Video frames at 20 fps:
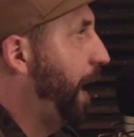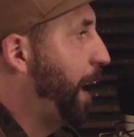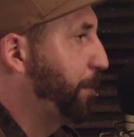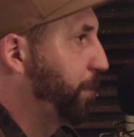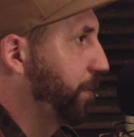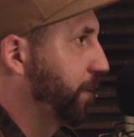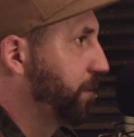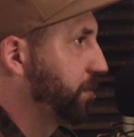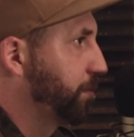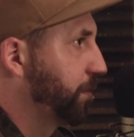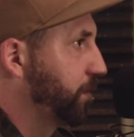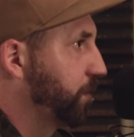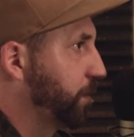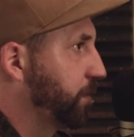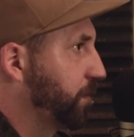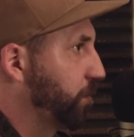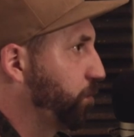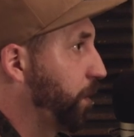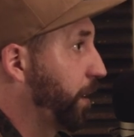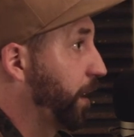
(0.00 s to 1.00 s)
capitalism in
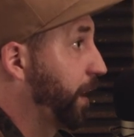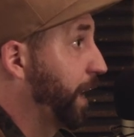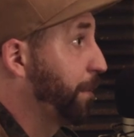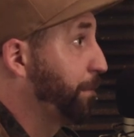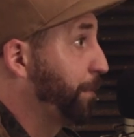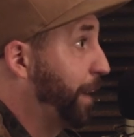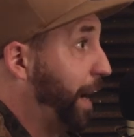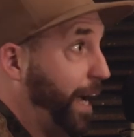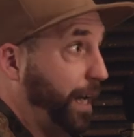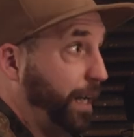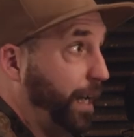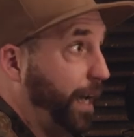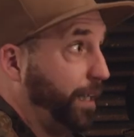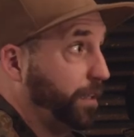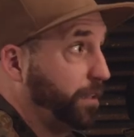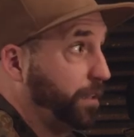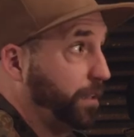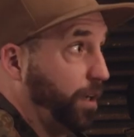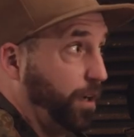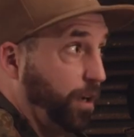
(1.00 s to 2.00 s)
terms of what can I buy
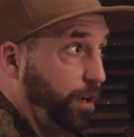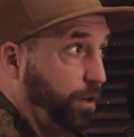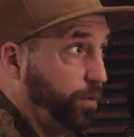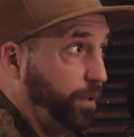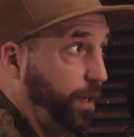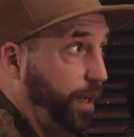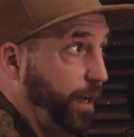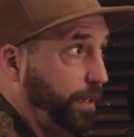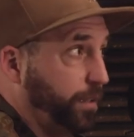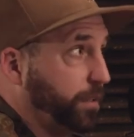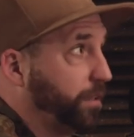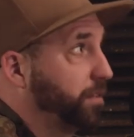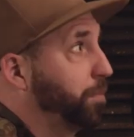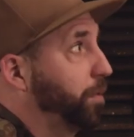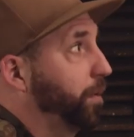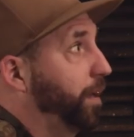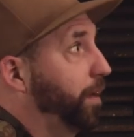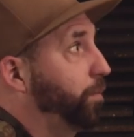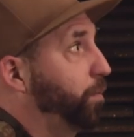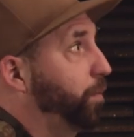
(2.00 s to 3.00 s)
next and own next. It's
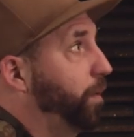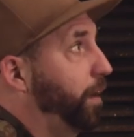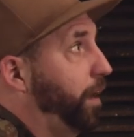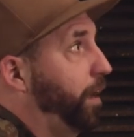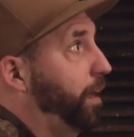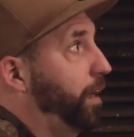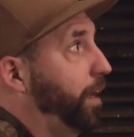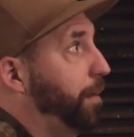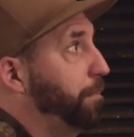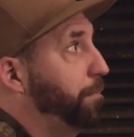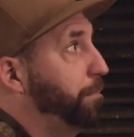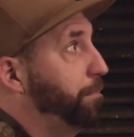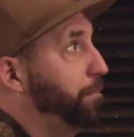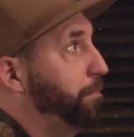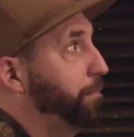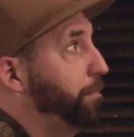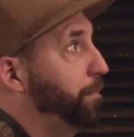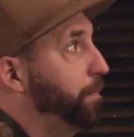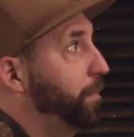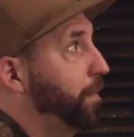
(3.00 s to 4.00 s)
more mm like what can I
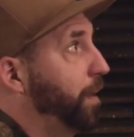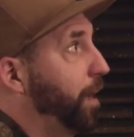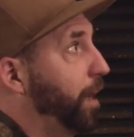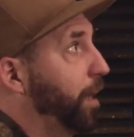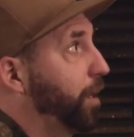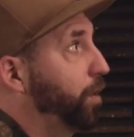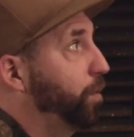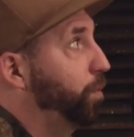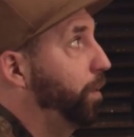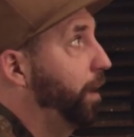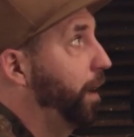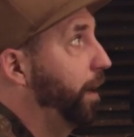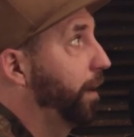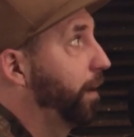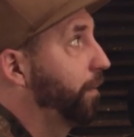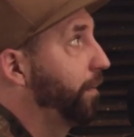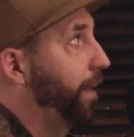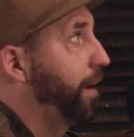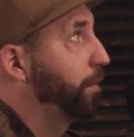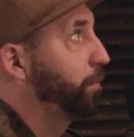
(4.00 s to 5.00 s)

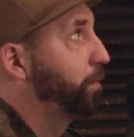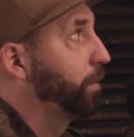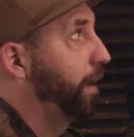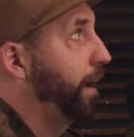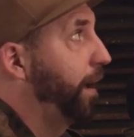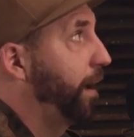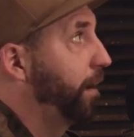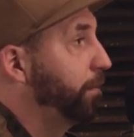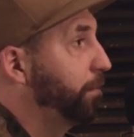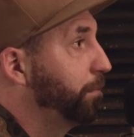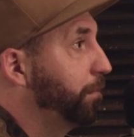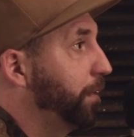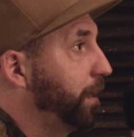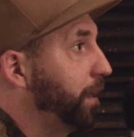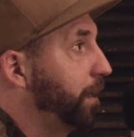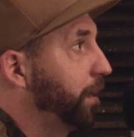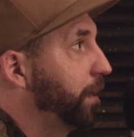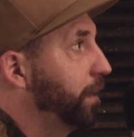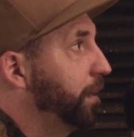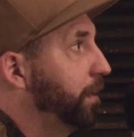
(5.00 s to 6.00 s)
acquire that will help
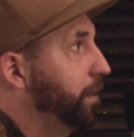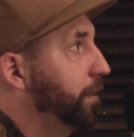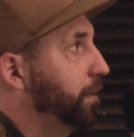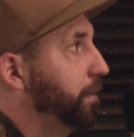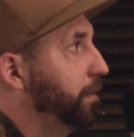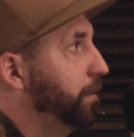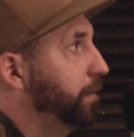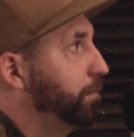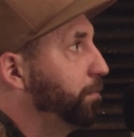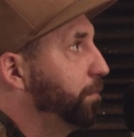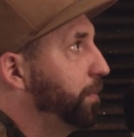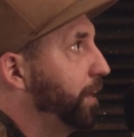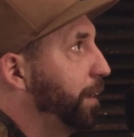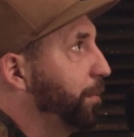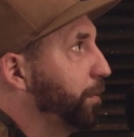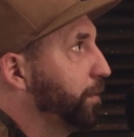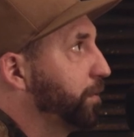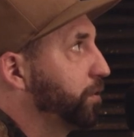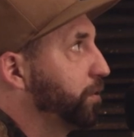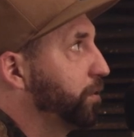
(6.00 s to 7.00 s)
me
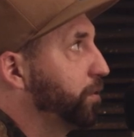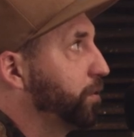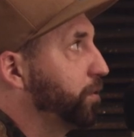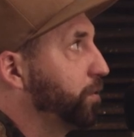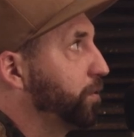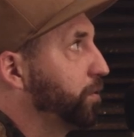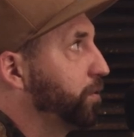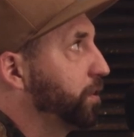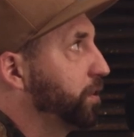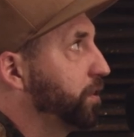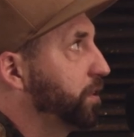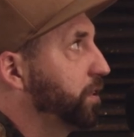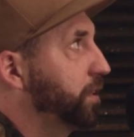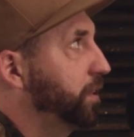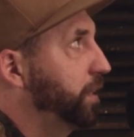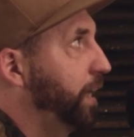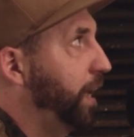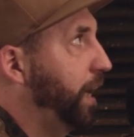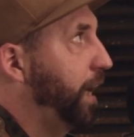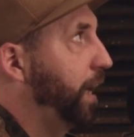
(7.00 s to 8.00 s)
be able to
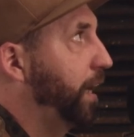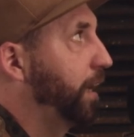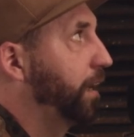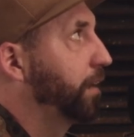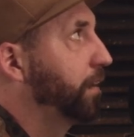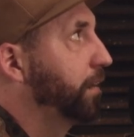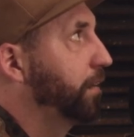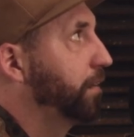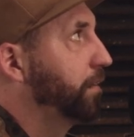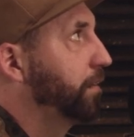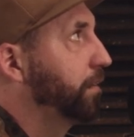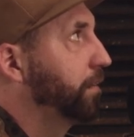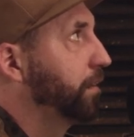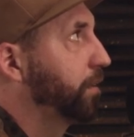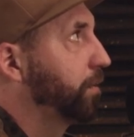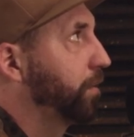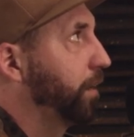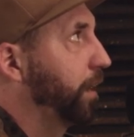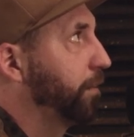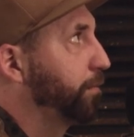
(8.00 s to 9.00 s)
sustain
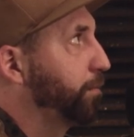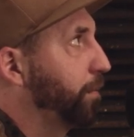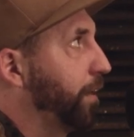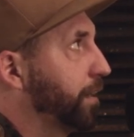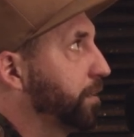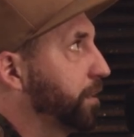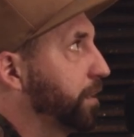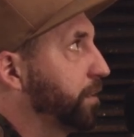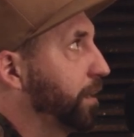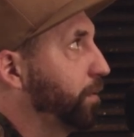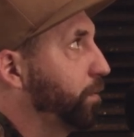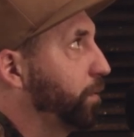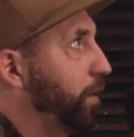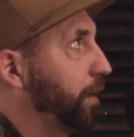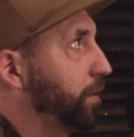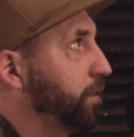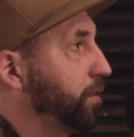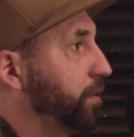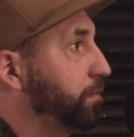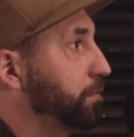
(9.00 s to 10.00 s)
the creative process I
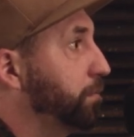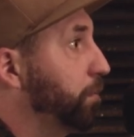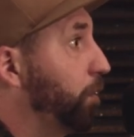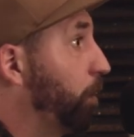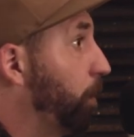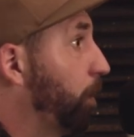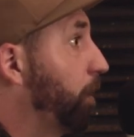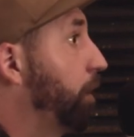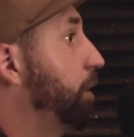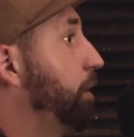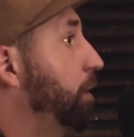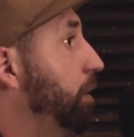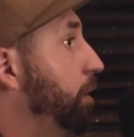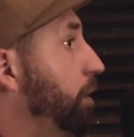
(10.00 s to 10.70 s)
want to more.